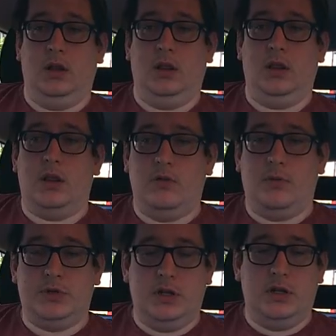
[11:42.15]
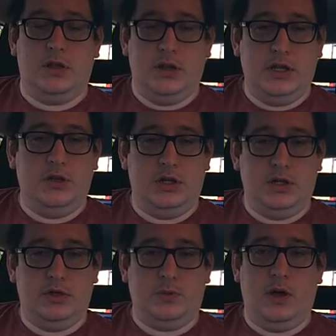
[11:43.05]
The other option and the other thing you can
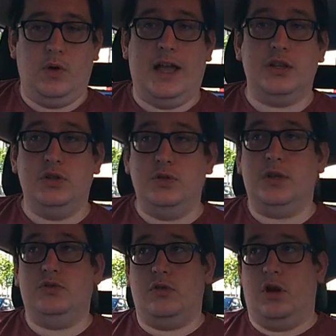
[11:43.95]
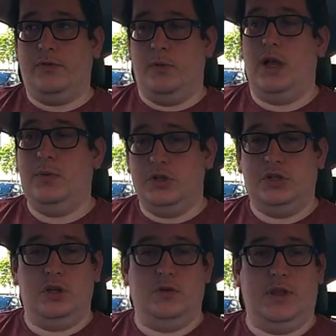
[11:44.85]
do as well, as you then drive away, once
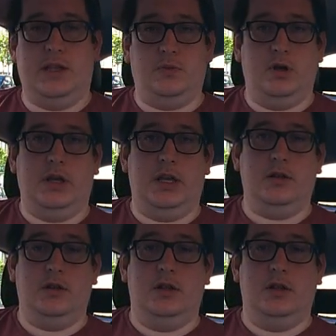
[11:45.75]
you know that that's working,